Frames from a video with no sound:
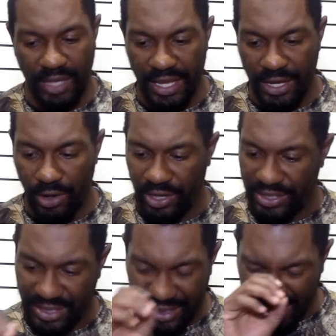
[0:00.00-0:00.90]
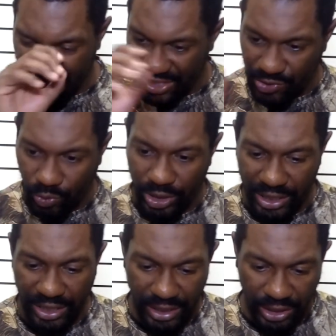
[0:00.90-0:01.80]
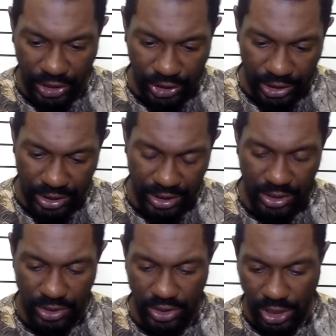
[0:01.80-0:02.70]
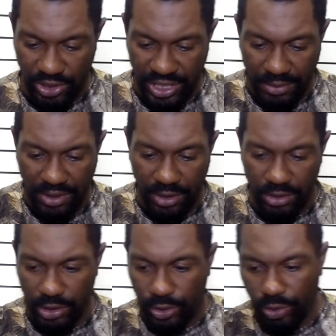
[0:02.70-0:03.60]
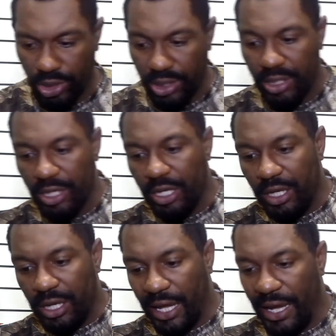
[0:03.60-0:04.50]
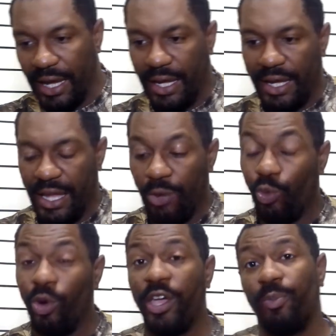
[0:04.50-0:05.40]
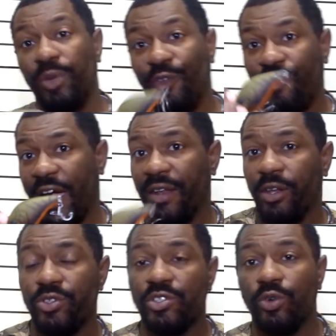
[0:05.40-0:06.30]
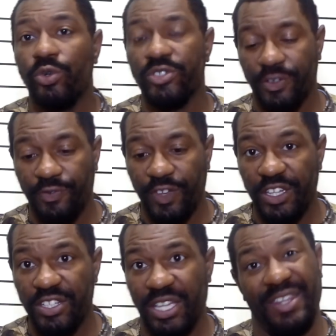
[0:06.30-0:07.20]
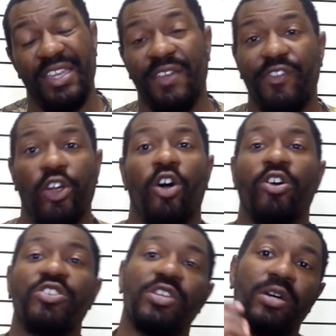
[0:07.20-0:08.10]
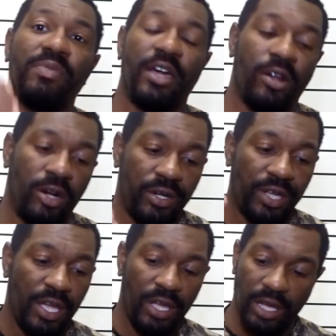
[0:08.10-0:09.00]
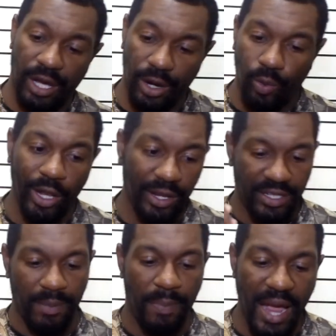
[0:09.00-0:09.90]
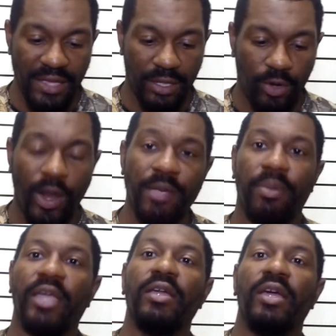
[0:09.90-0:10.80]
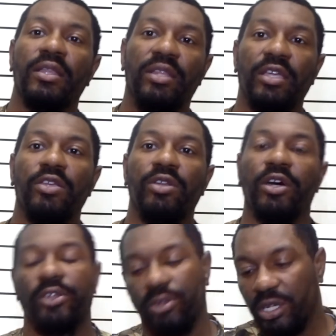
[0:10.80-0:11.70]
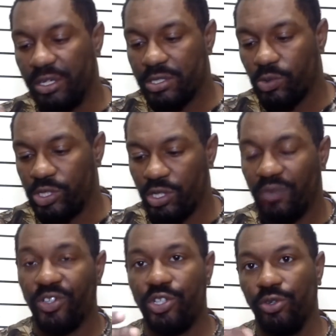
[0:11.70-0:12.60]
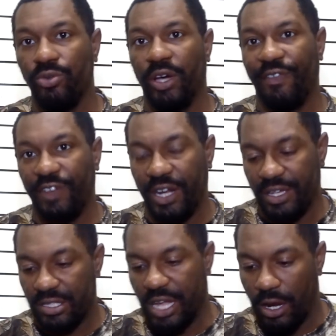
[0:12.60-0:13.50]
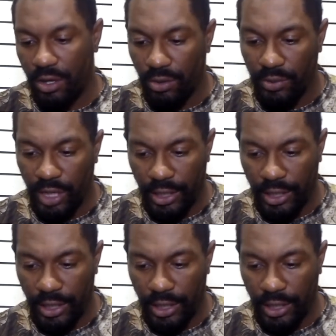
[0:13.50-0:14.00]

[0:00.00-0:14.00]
It's just really a good searching lure. It will help you find those schools of fish. And then if there are some that aren't willing to bite the crankbait, then you know you need to switch over to a finesse style